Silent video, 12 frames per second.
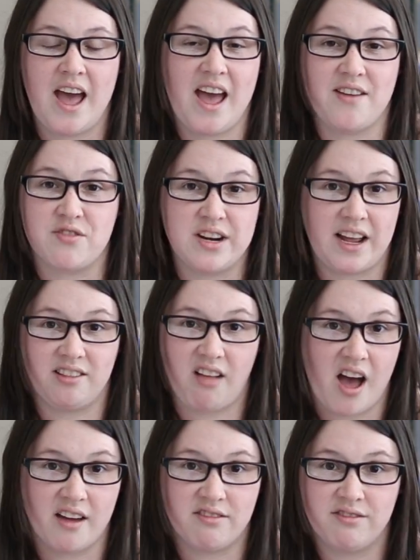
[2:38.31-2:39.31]
everyday
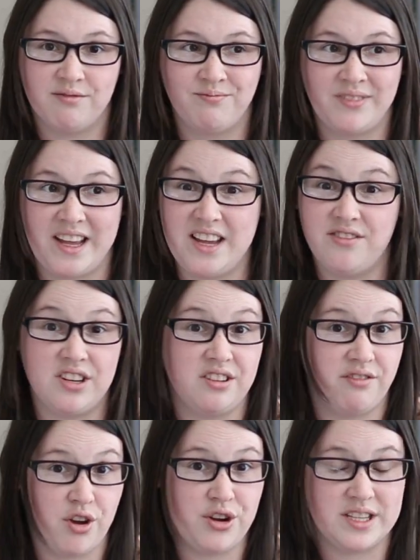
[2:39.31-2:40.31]
life, even
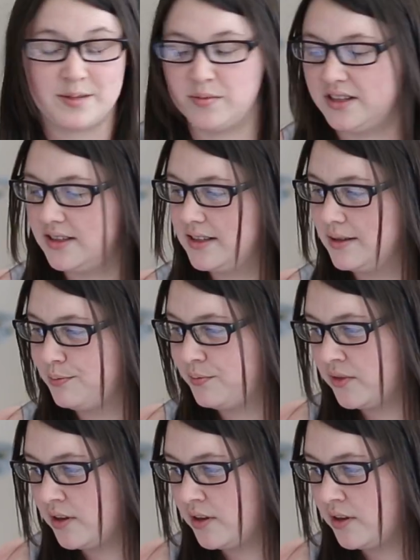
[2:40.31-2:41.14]
advertisements.